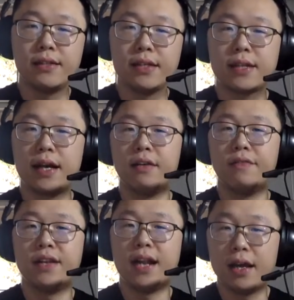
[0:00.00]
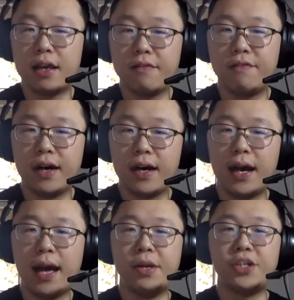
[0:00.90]
this kind of naive
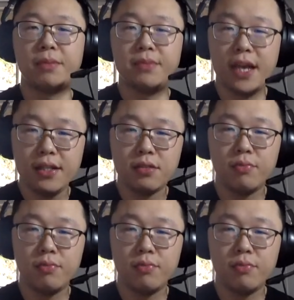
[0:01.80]
MH updates